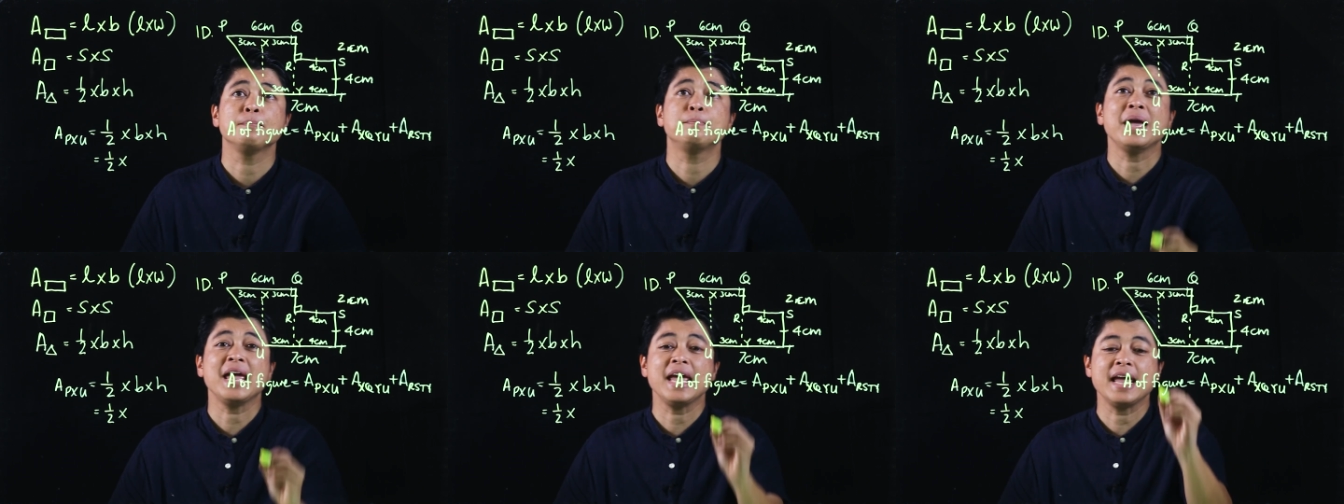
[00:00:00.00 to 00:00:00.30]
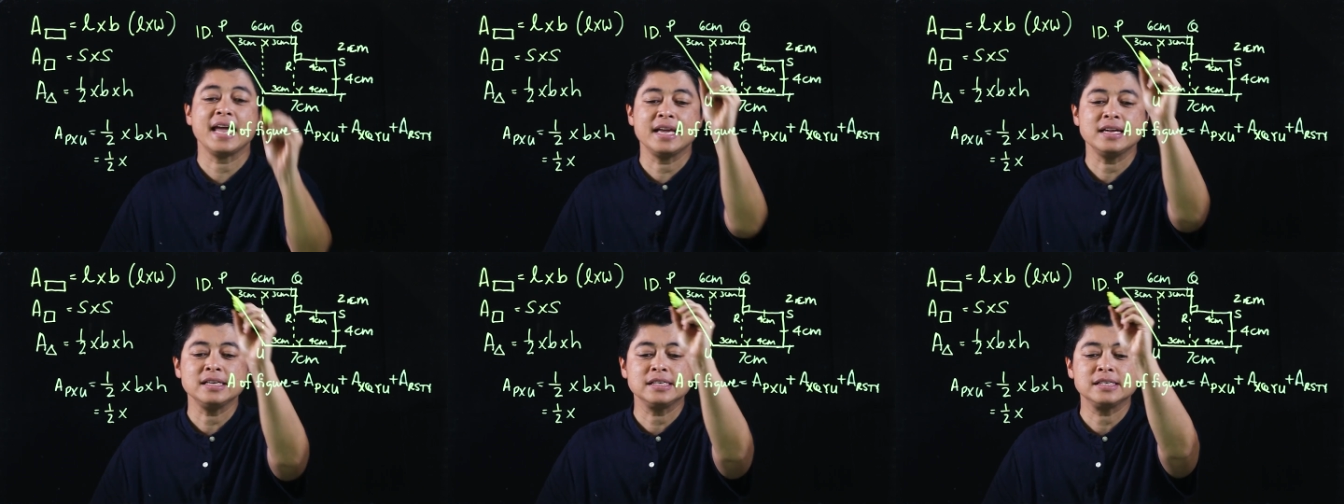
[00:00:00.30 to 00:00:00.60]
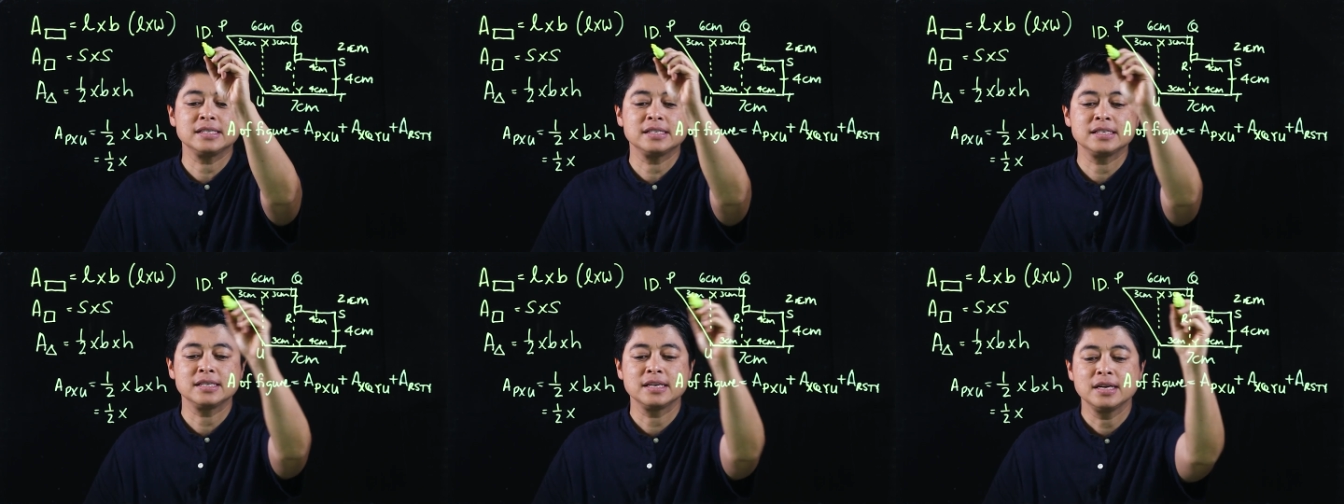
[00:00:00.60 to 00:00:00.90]

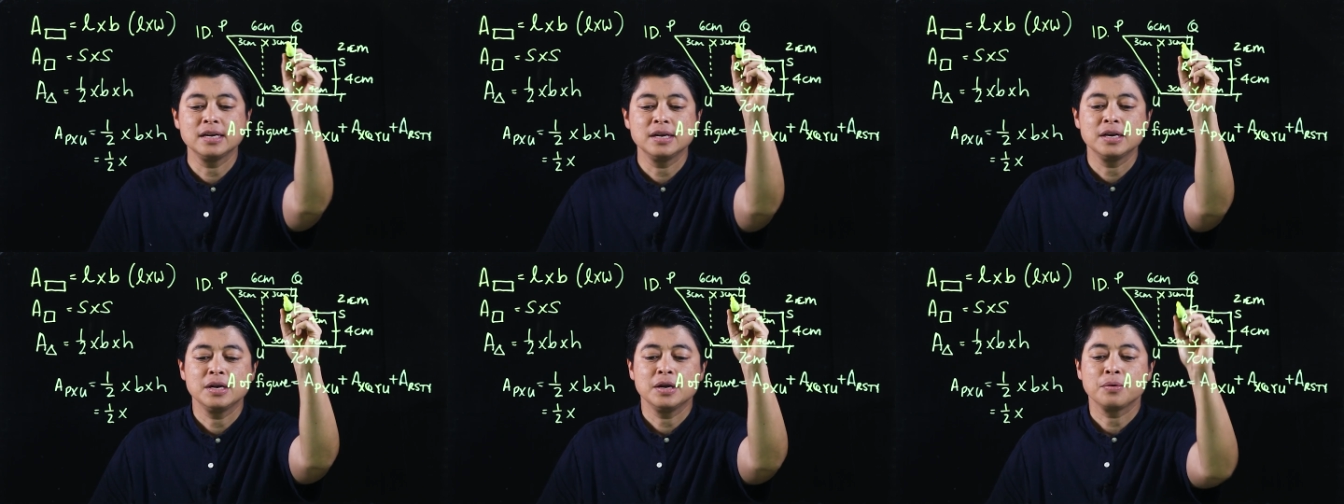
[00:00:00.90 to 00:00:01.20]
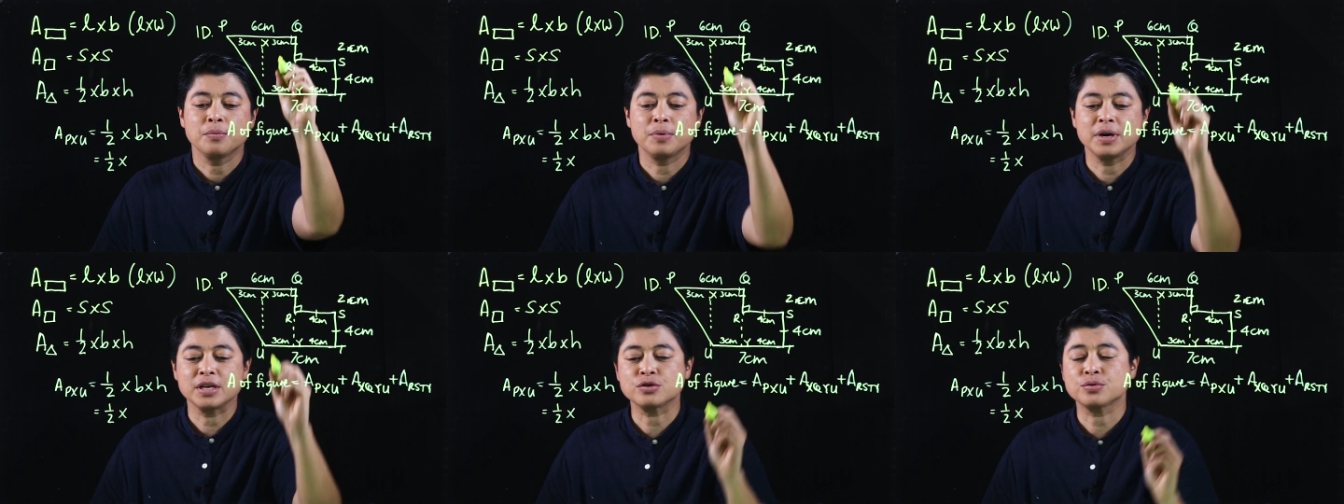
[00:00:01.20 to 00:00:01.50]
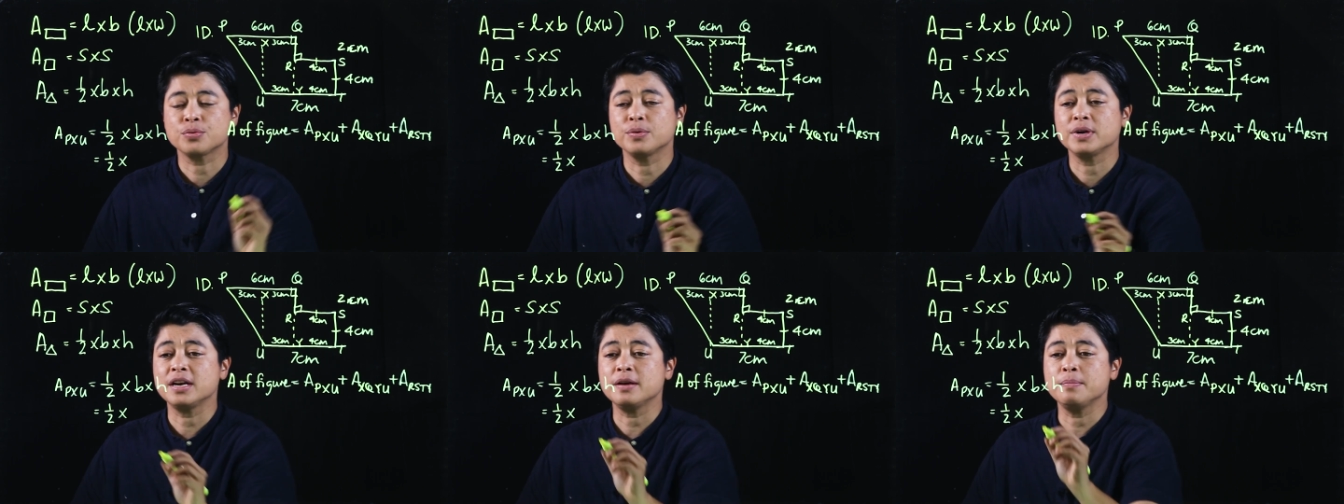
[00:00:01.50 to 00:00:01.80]
base,
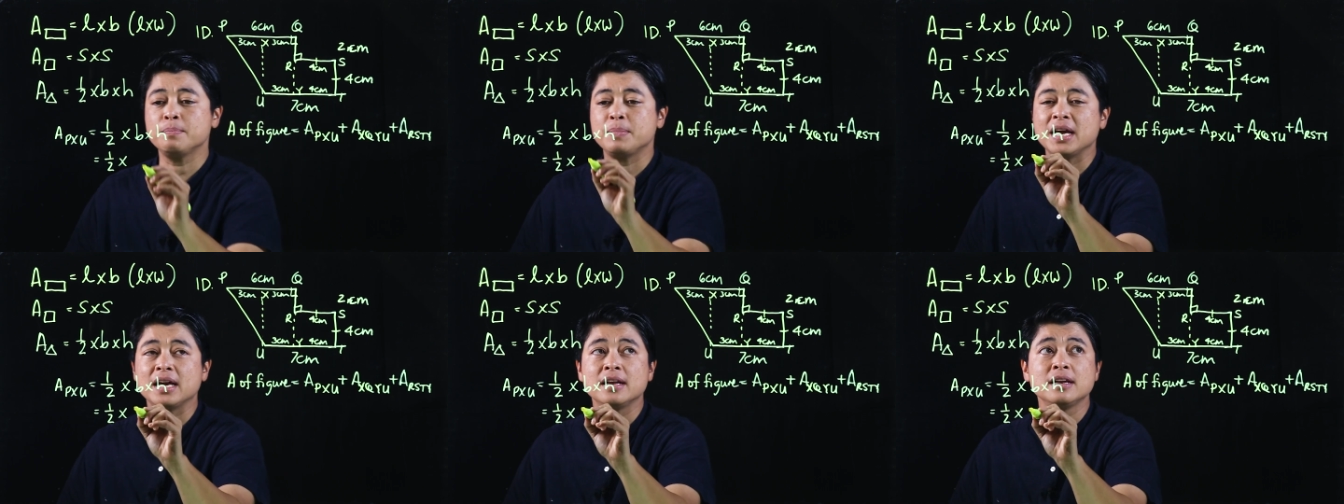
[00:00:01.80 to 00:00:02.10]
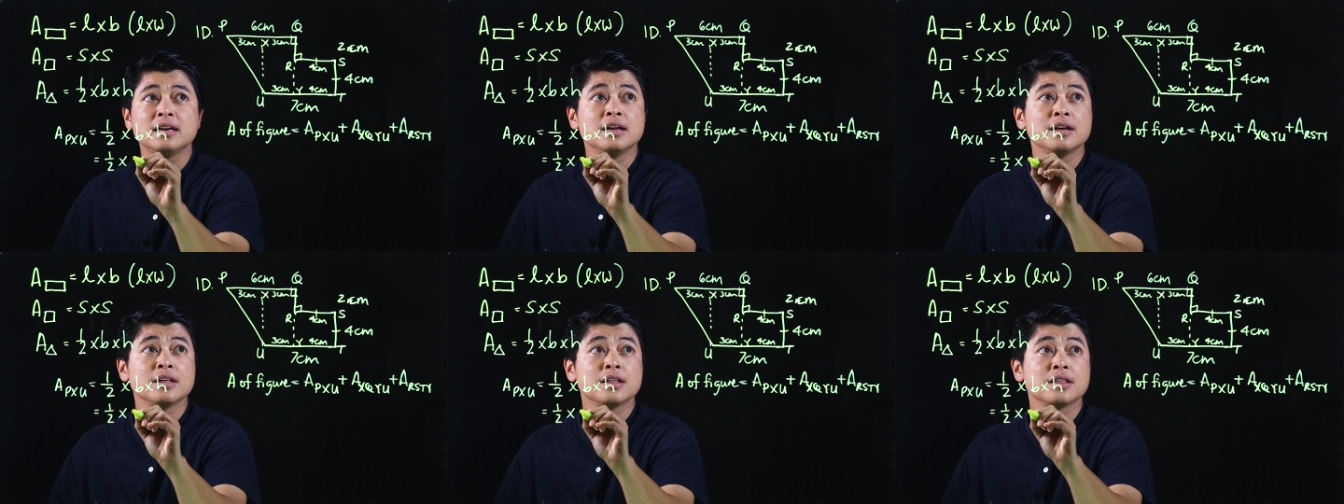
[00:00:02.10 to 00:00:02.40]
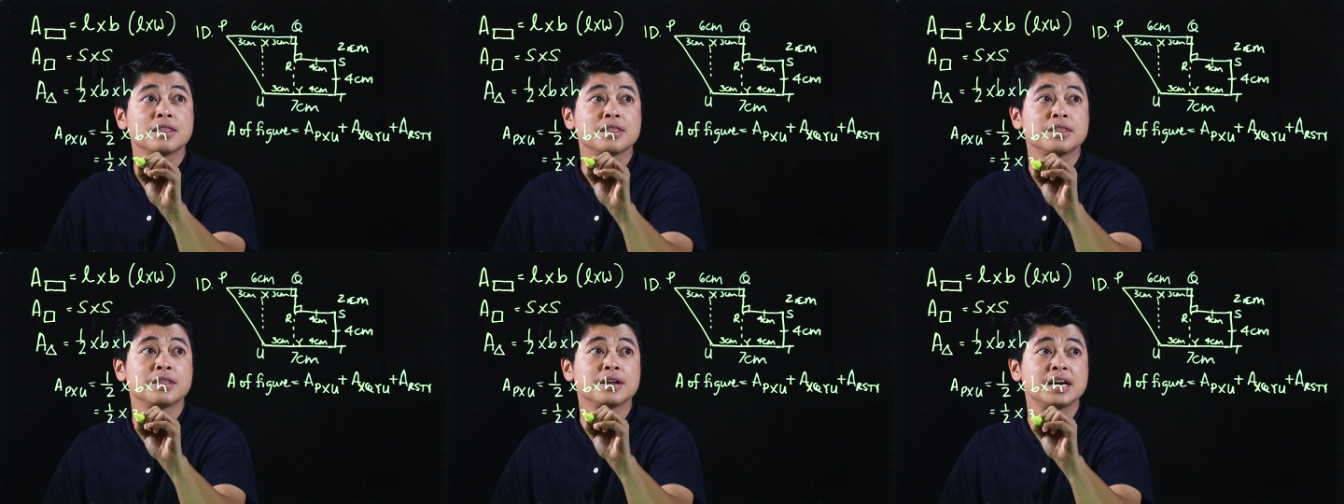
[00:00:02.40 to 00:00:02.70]
which would have been
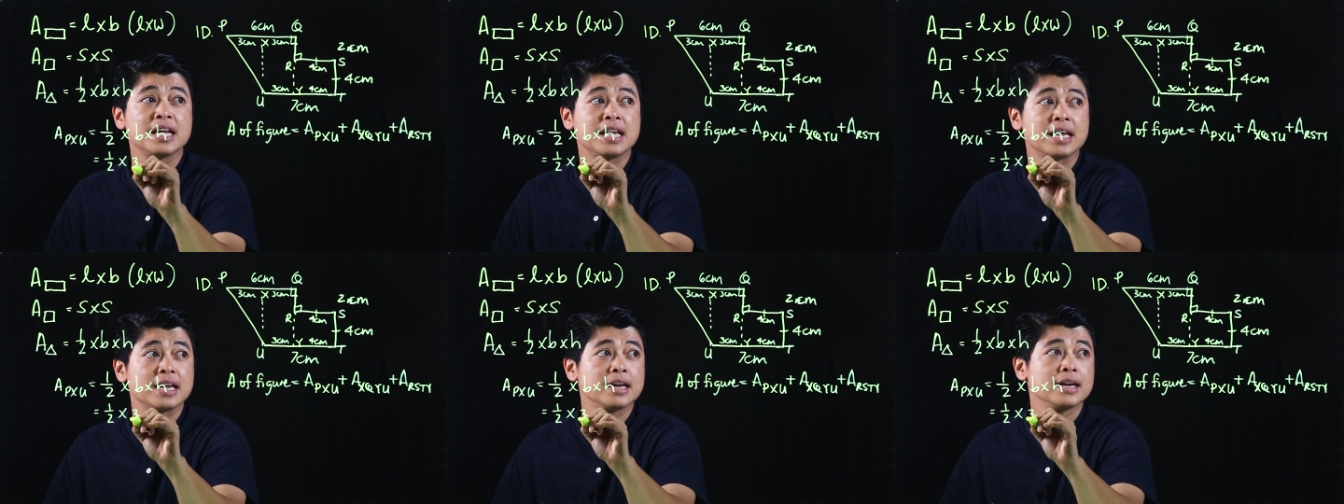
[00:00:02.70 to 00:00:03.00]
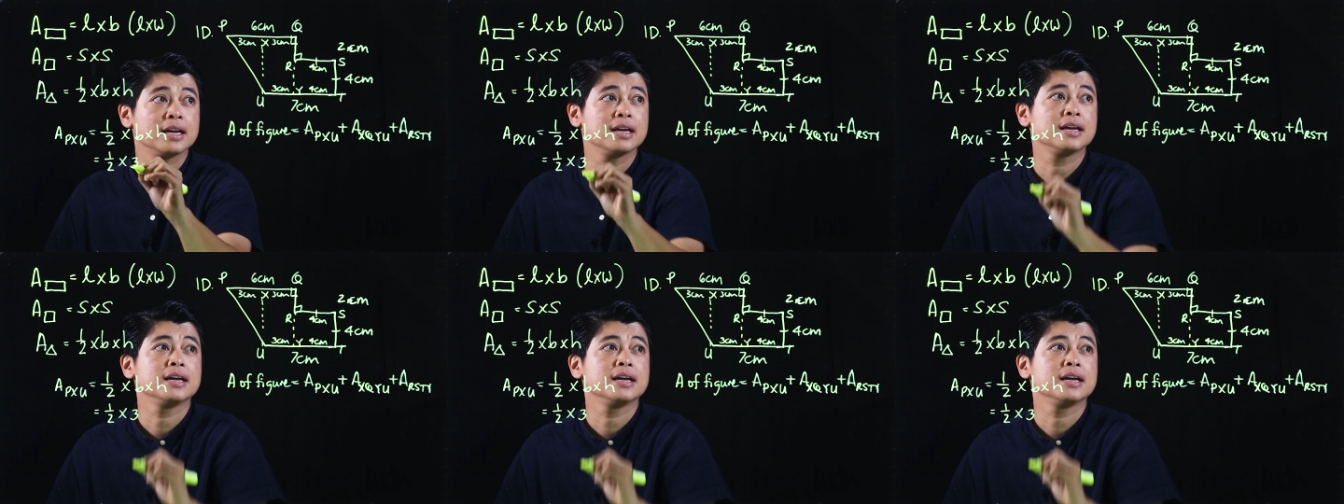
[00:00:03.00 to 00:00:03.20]
3.